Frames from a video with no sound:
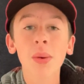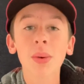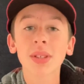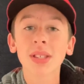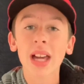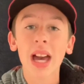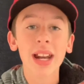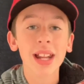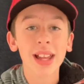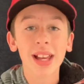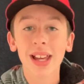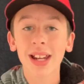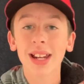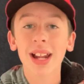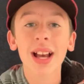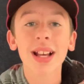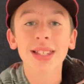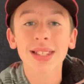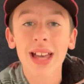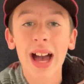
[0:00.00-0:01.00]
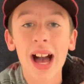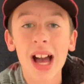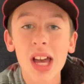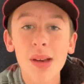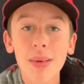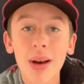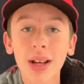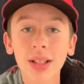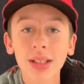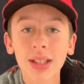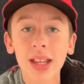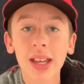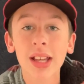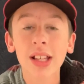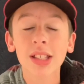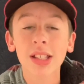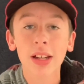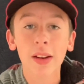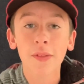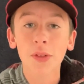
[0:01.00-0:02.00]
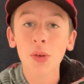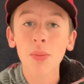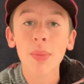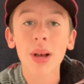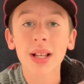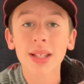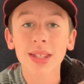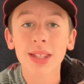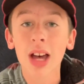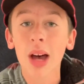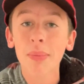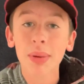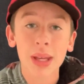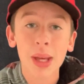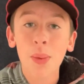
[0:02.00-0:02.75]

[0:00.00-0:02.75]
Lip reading: was kind of like a nice guy about things, and if you messed up,